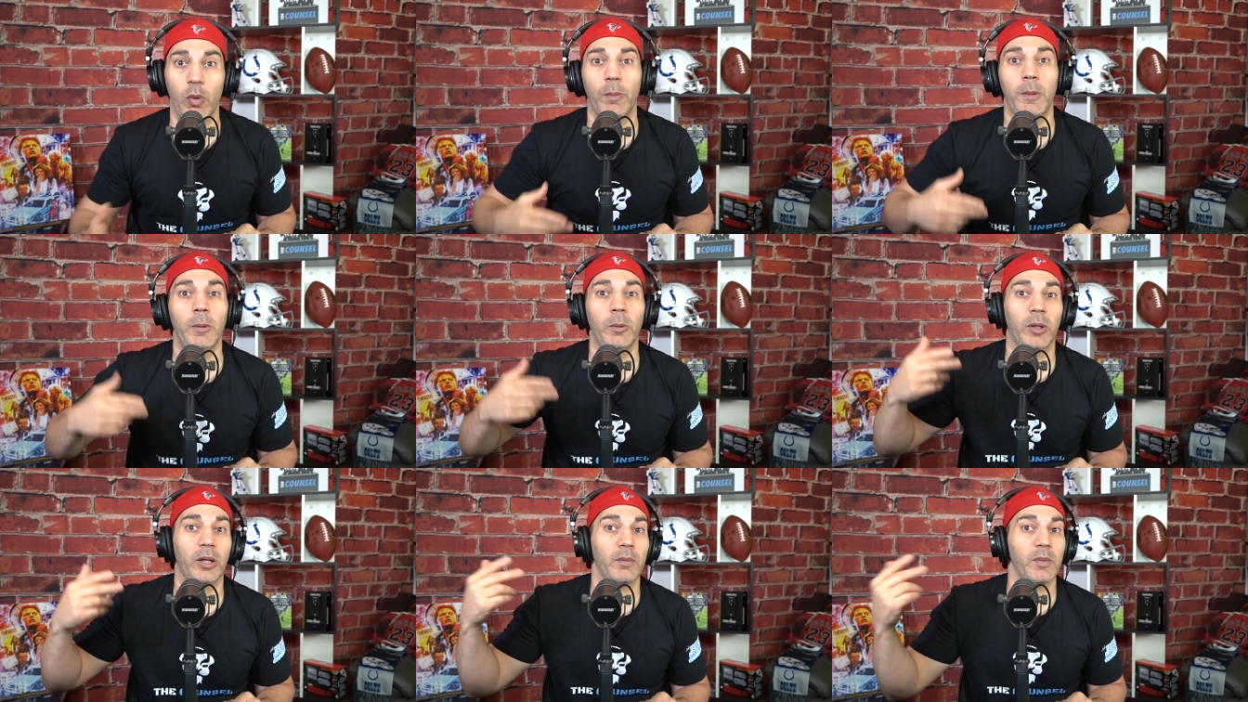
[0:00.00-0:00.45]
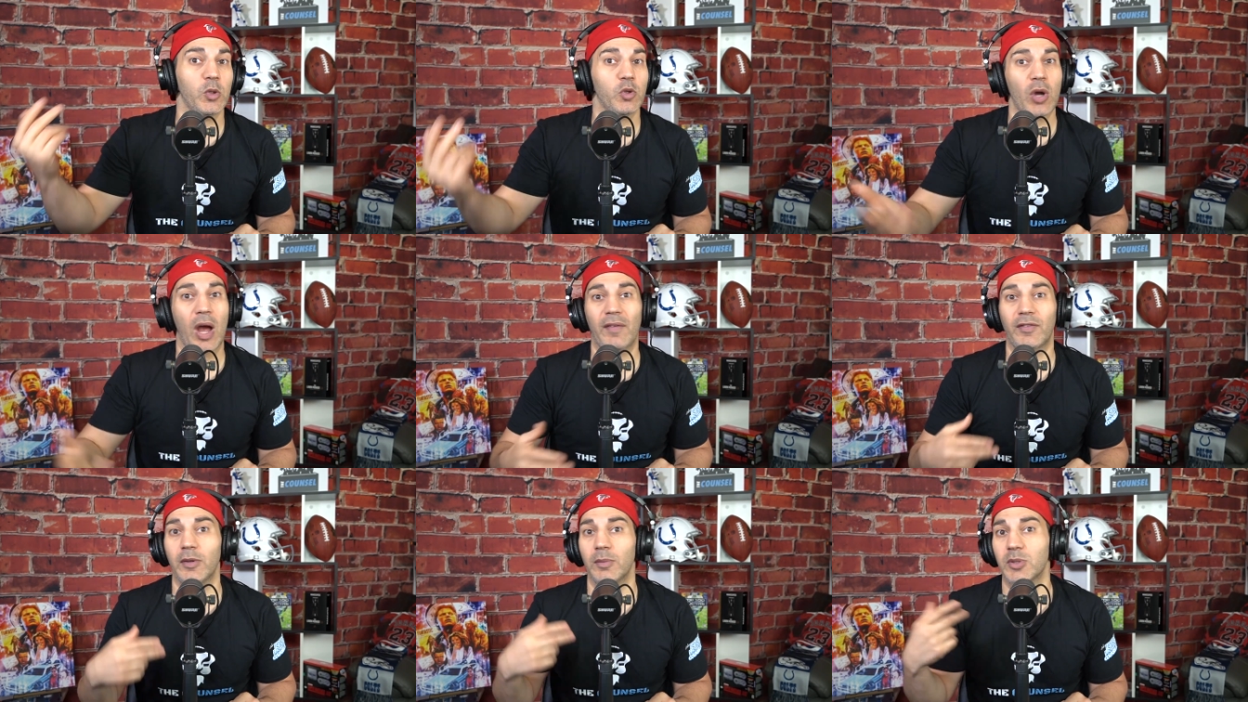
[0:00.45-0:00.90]
where people are going to be
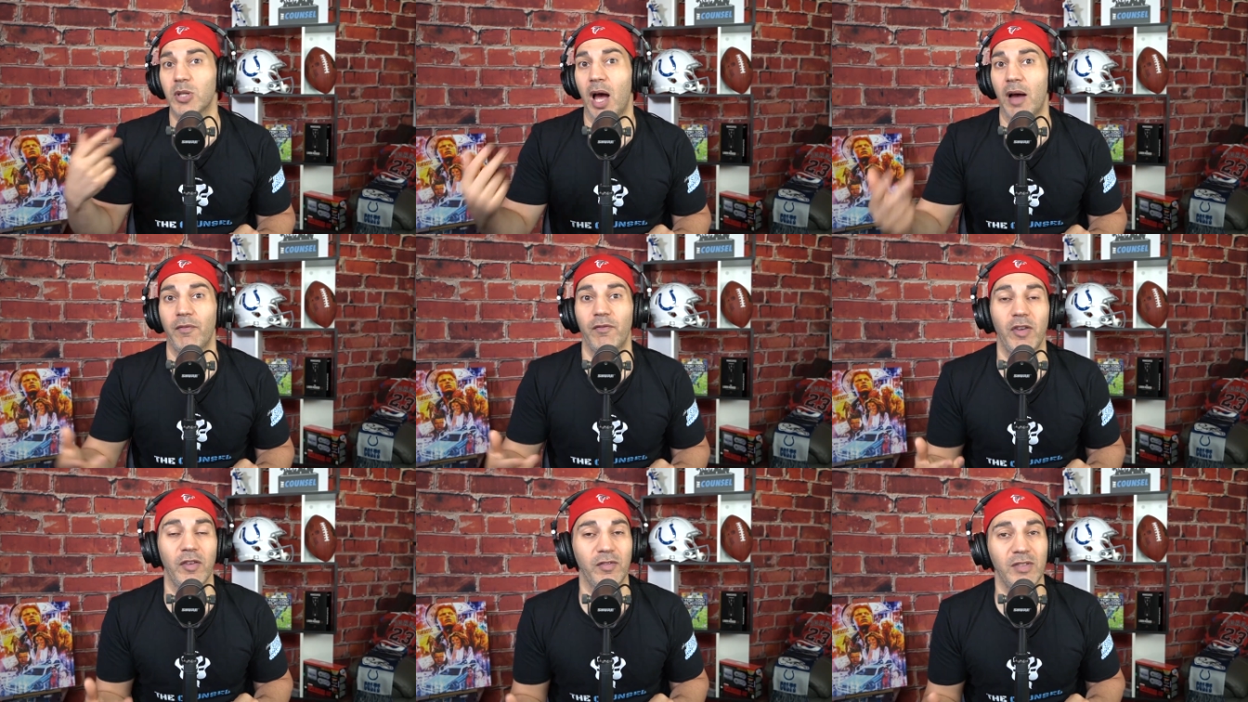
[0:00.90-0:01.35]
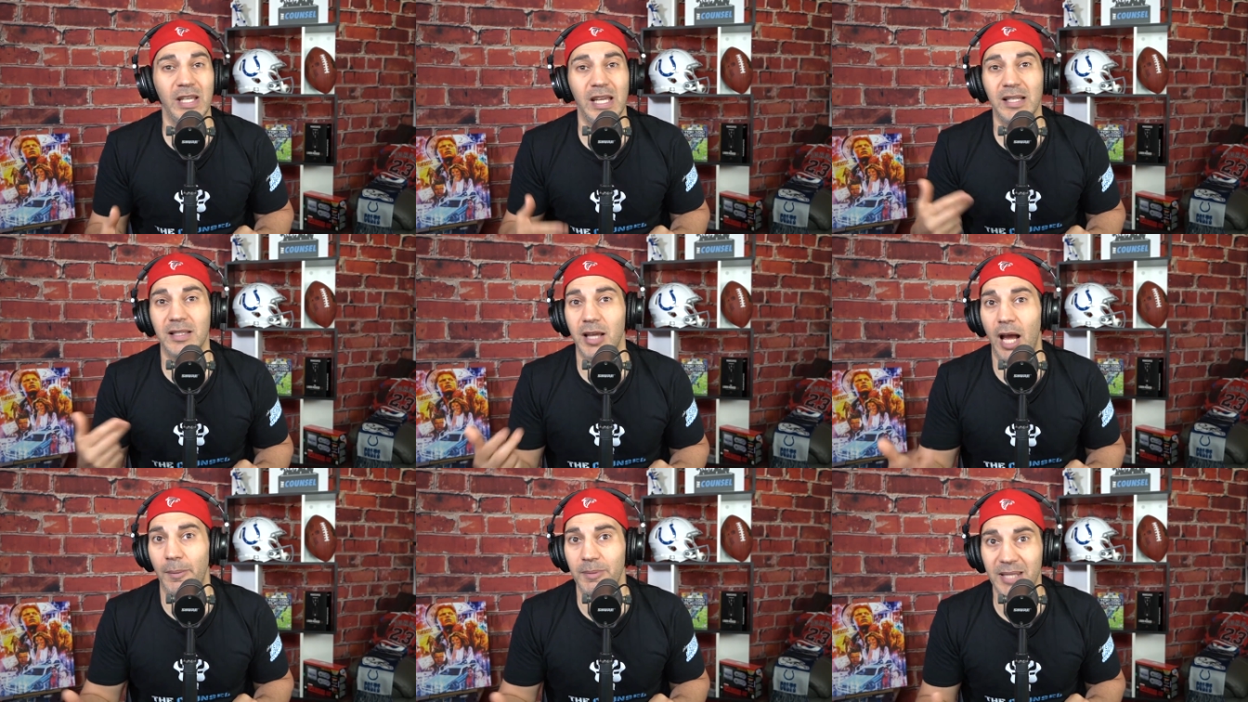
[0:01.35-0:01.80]
drafting them top
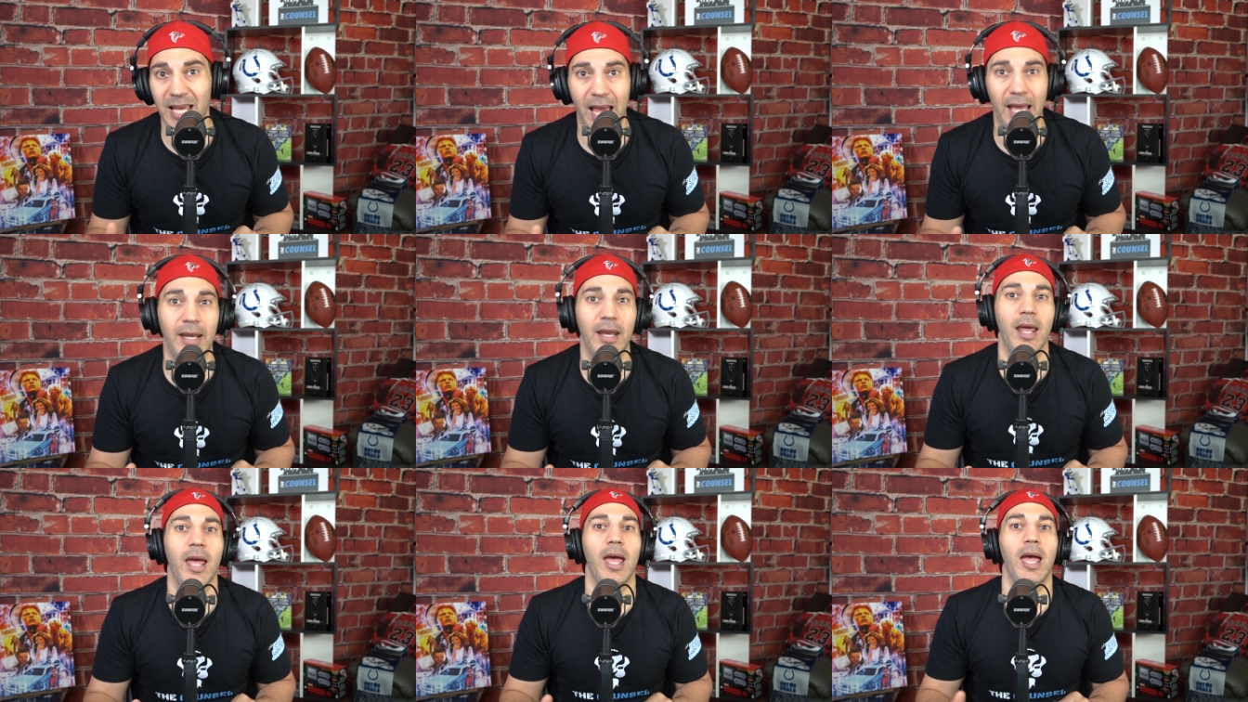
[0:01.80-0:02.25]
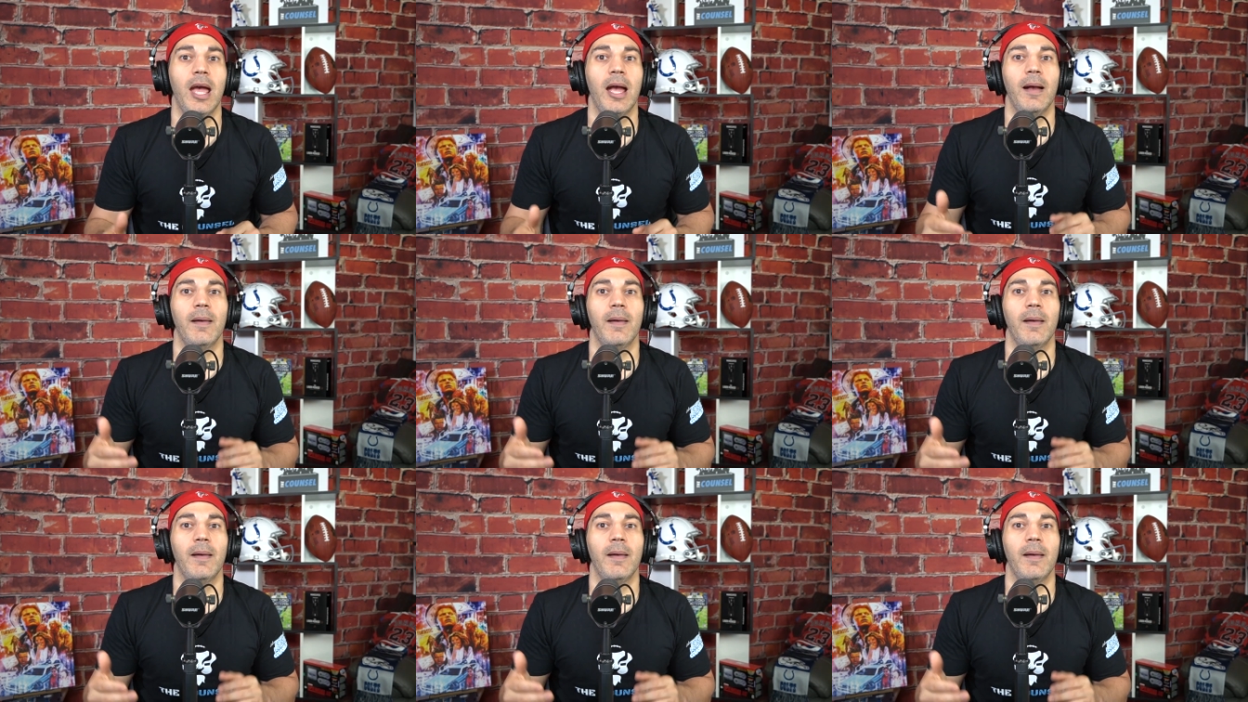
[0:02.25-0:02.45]
15, top 10.